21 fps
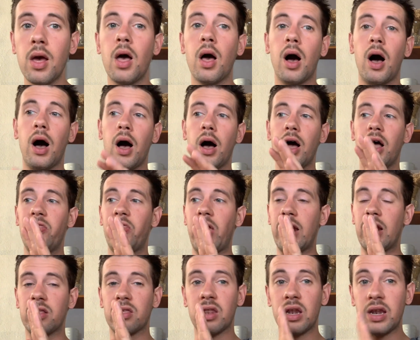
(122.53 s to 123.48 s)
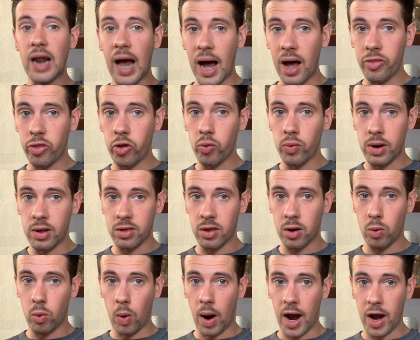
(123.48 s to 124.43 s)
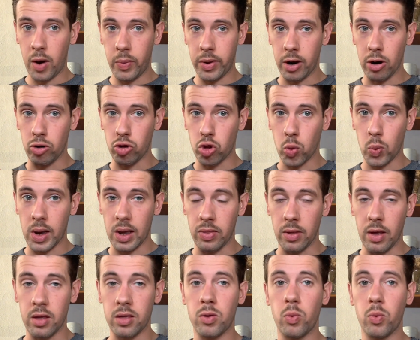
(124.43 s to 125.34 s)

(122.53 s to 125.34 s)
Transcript: That is not the reason why we are doing this.